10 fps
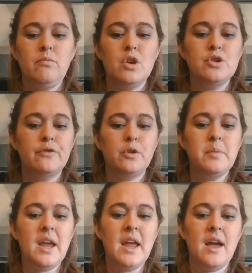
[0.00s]
So for me,
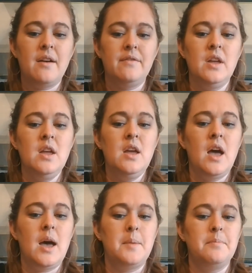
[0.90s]
I have
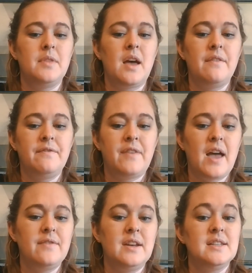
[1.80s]
a
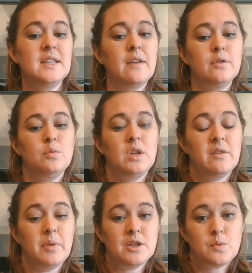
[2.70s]
5 and a 7 would give
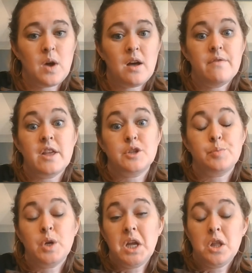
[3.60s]
me 12. That's
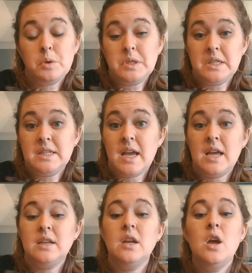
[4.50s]
pretty close to
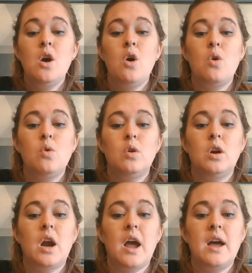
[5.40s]
10.
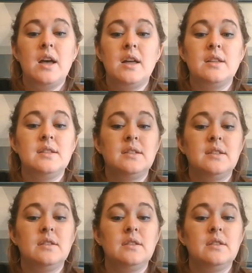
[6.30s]
Or a
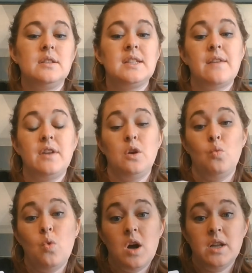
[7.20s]
7 and
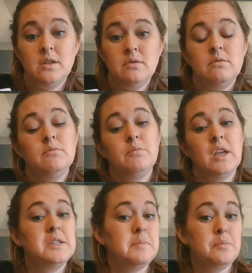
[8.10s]
1
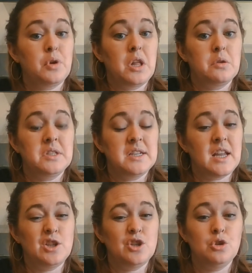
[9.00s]
gets me pretty close to
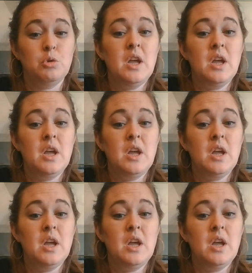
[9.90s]
10 too.